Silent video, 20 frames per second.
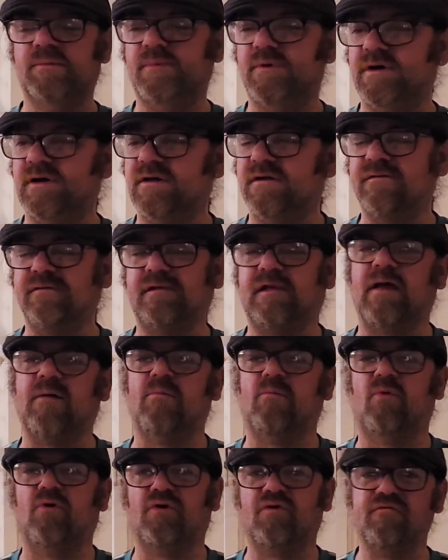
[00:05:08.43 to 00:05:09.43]
but get a
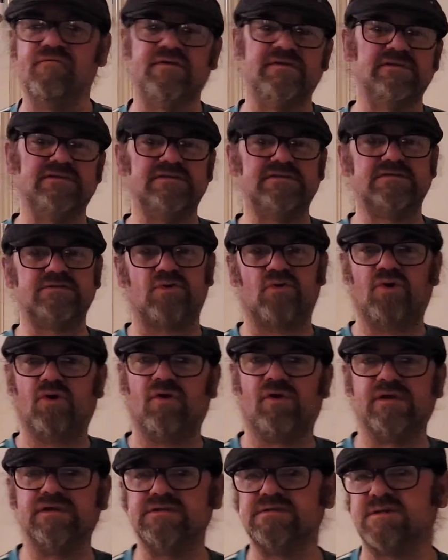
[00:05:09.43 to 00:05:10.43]
more convincing
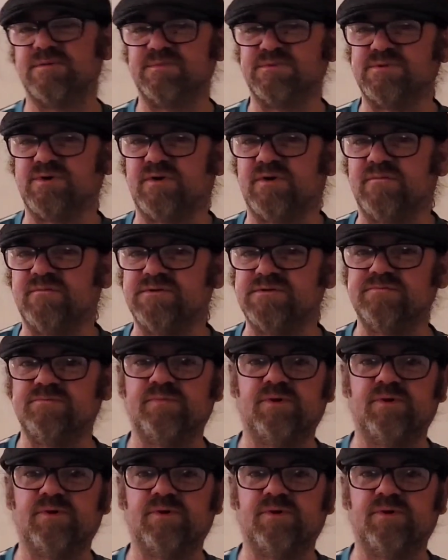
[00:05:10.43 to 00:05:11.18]
scoreline sometimes.